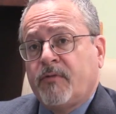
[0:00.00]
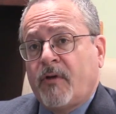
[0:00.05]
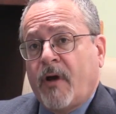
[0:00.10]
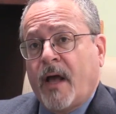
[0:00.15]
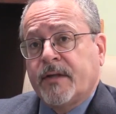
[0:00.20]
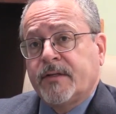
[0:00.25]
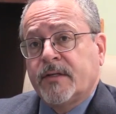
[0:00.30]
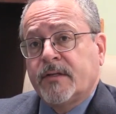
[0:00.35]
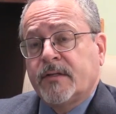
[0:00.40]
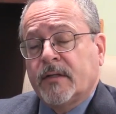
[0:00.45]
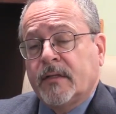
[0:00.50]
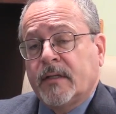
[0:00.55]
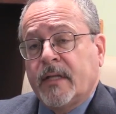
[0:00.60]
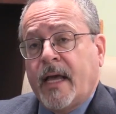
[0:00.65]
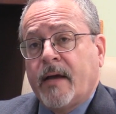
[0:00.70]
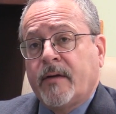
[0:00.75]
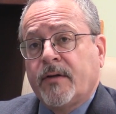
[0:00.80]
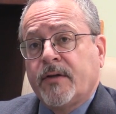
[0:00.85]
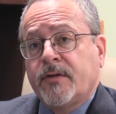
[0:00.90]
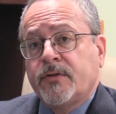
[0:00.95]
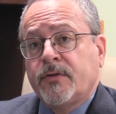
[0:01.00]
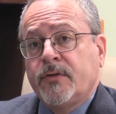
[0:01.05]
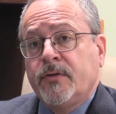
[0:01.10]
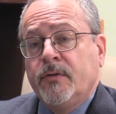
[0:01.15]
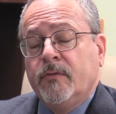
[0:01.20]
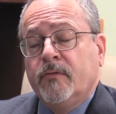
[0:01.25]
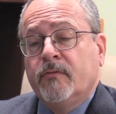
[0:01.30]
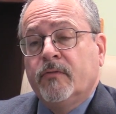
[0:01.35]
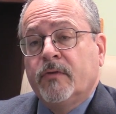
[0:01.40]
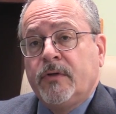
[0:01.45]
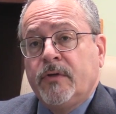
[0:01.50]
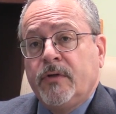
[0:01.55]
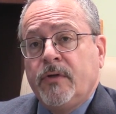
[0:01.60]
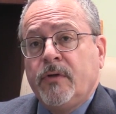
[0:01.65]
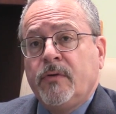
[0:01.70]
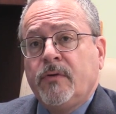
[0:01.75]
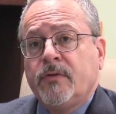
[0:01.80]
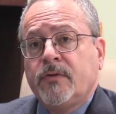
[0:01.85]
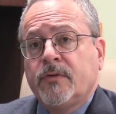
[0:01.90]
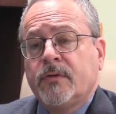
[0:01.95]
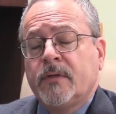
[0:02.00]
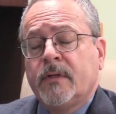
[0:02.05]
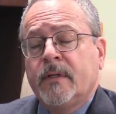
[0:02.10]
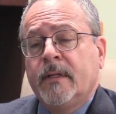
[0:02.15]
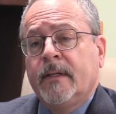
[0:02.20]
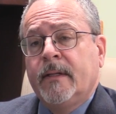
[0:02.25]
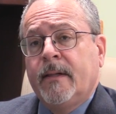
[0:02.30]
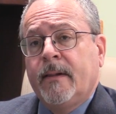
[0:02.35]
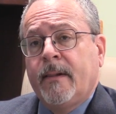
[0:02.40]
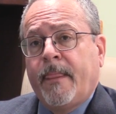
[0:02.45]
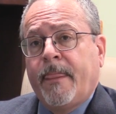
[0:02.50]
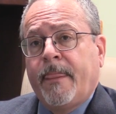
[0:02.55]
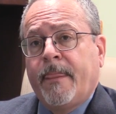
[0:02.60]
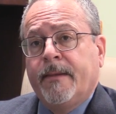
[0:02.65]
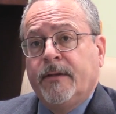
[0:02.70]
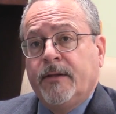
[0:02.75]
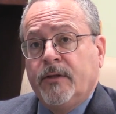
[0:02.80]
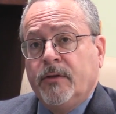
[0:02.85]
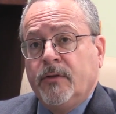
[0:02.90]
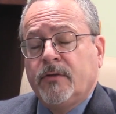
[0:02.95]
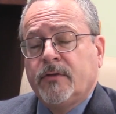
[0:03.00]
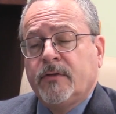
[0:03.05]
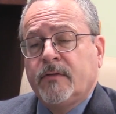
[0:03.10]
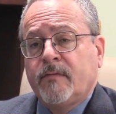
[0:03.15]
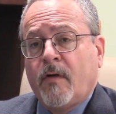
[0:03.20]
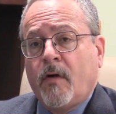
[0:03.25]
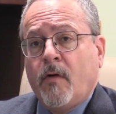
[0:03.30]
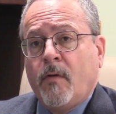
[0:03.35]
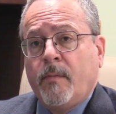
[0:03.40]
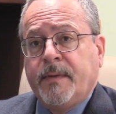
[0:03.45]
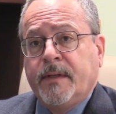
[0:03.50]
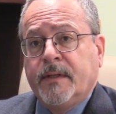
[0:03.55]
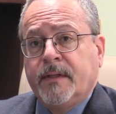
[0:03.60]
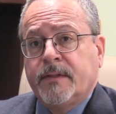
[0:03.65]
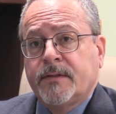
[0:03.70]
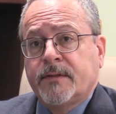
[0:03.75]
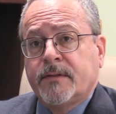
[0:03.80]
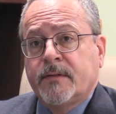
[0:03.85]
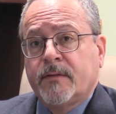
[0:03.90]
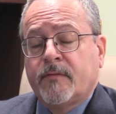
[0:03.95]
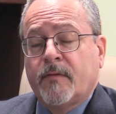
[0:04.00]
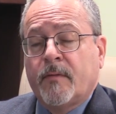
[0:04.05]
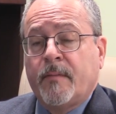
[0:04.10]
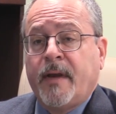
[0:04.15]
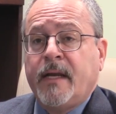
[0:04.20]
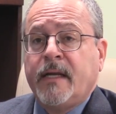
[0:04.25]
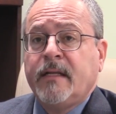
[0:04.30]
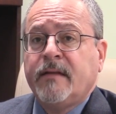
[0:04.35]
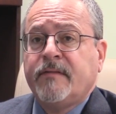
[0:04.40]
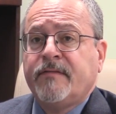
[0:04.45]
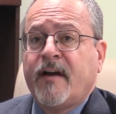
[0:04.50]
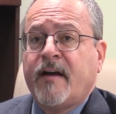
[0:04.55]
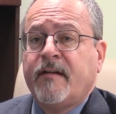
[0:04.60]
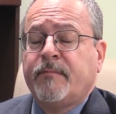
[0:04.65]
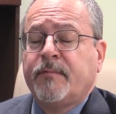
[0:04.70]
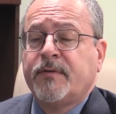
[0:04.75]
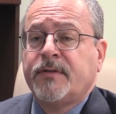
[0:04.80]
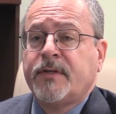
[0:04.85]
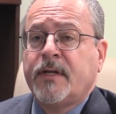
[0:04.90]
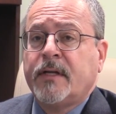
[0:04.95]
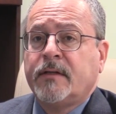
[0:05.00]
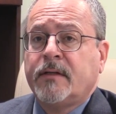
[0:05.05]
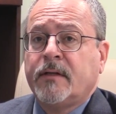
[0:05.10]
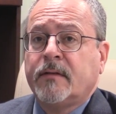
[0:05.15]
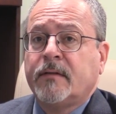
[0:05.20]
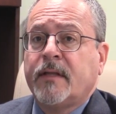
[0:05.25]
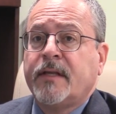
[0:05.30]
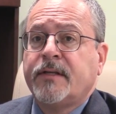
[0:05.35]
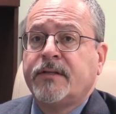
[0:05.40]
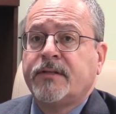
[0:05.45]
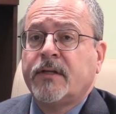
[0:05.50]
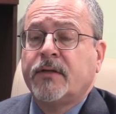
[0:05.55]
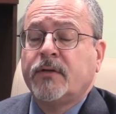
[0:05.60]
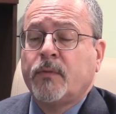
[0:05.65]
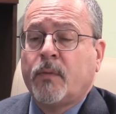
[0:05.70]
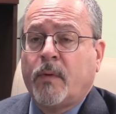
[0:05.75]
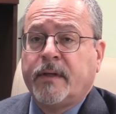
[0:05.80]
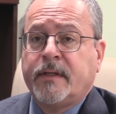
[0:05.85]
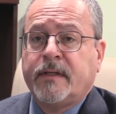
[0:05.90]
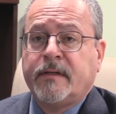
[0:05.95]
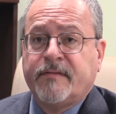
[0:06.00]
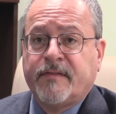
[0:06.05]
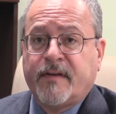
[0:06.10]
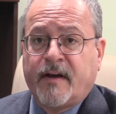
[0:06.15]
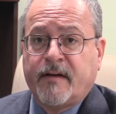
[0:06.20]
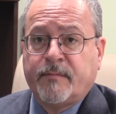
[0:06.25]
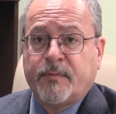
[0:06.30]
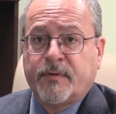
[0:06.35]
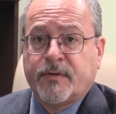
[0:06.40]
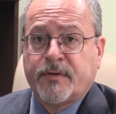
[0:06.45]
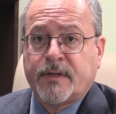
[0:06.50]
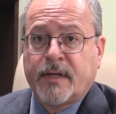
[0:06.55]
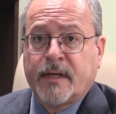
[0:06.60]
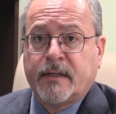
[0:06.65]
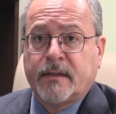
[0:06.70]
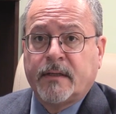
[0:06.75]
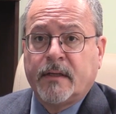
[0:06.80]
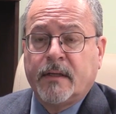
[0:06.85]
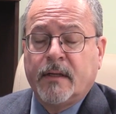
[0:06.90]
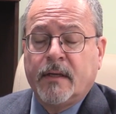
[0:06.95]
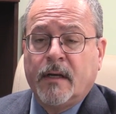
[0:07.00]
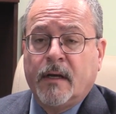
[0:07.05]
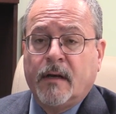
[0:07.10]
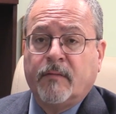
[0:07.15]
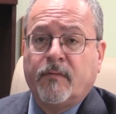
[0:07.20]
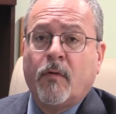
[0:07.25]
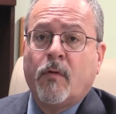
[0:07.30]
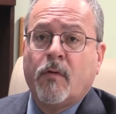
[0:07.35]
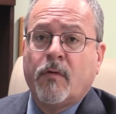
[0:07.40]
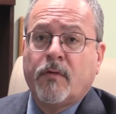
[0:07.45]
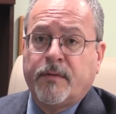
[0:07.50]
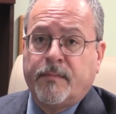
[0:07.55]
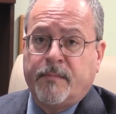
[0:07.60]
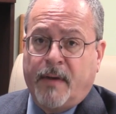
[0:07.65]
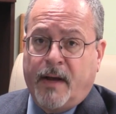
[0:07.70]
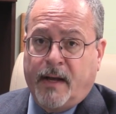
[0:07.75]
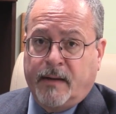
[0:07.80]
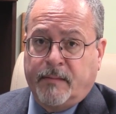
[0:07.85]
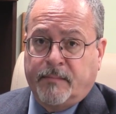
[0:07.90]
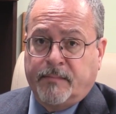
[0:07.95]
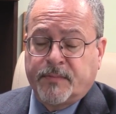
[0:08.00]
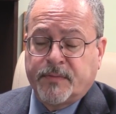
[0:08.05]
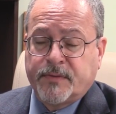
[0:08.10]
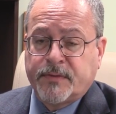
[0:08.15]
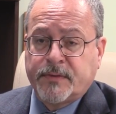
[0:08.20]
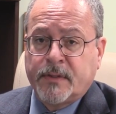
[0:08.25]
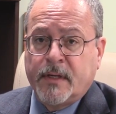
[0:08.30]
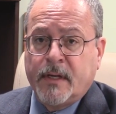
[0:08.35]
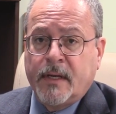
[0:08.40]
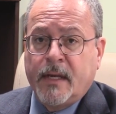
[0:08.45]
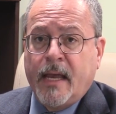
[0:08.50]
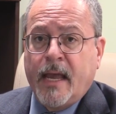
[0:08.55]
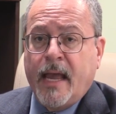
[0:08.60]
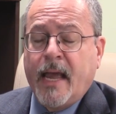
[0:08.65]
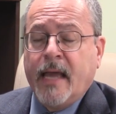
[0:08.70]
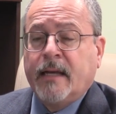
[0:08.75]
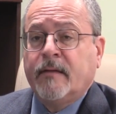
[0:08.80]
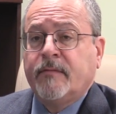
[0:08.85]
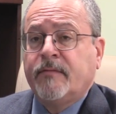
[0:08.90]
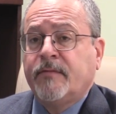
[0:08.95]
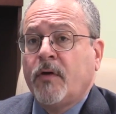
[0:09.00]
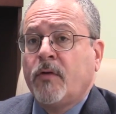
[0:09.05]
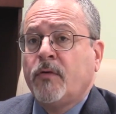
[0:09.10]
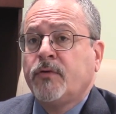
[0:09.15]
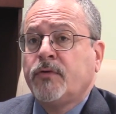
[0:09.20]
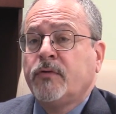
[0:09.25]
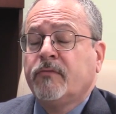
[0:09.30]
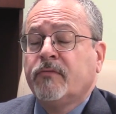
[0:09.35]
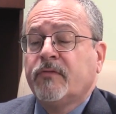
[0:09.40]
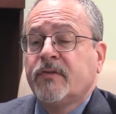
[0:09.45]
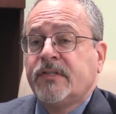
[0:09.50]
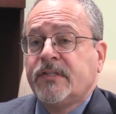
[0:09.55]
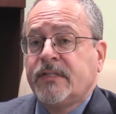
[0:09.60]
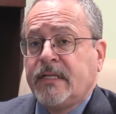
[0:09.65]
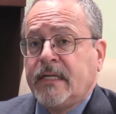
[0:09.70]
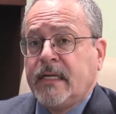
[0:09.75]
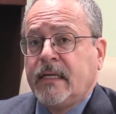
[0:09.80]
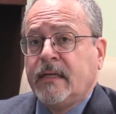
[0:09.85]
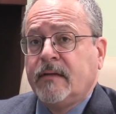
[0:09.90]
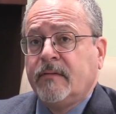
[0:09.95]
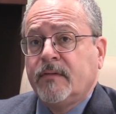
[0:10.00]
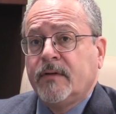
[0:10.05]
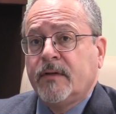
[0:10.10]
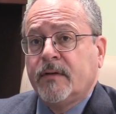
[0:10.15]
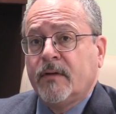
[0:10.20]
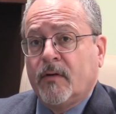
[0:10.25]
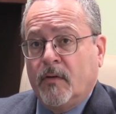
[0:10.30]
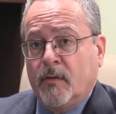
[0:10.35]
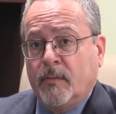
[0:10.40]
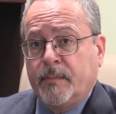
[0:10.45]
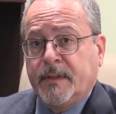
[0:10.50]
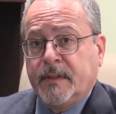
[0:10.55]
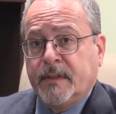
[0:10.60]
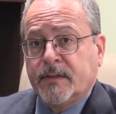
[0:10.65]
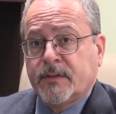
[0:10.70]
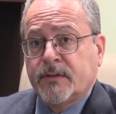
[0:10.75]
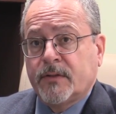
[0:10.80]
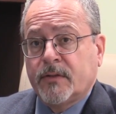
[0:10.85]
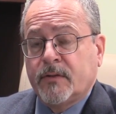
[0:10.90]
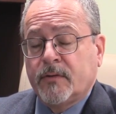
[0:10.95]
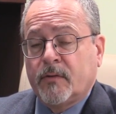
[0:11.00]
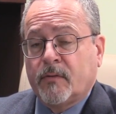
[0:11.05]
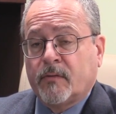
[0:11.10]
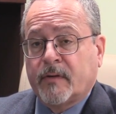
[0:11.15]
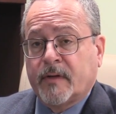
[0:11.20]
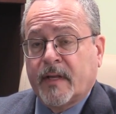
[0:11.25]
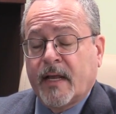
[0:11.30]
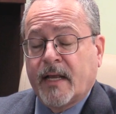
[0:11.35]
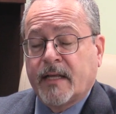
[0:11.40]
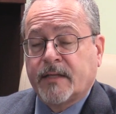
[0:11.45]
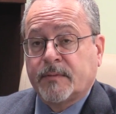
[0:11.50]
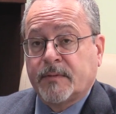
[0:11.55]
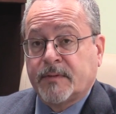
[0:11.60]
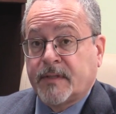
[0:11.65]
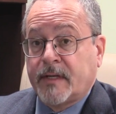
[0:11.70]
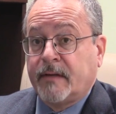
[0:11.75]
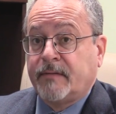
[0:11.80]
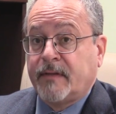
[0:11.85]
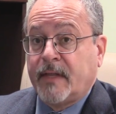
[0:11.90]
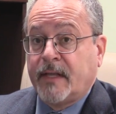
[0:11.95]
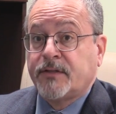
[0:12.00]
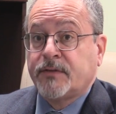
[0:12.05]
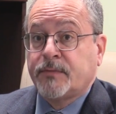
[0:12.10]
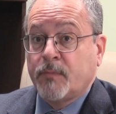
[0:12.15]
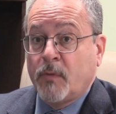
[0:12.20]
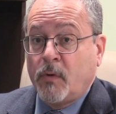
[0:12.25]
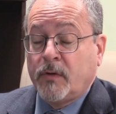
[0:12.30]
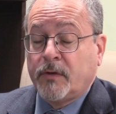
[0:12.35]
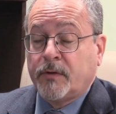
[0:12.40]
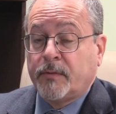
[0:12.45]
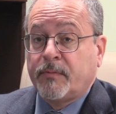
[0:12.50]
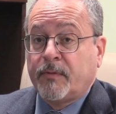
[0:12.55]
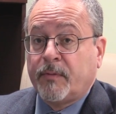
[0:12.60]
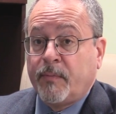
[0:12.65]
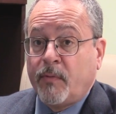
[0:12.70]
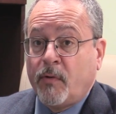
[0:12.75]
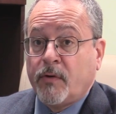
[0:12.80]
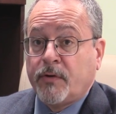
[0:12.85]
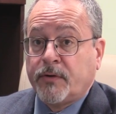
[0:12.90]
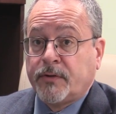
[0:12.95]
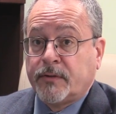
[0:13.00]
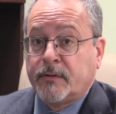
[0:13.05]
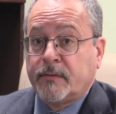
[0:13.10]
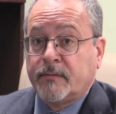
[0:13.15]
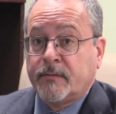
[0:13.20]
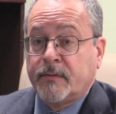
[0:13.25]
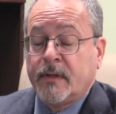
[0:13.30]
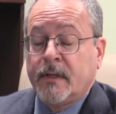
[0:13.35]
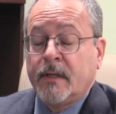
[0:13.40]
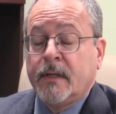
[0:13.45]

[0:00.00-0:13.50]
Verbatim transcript: process allowed us to reduce the use of opiates from 85% to less than 25% of all the moms. And of those who received opiates during the hospital stay, of that smaller proportion,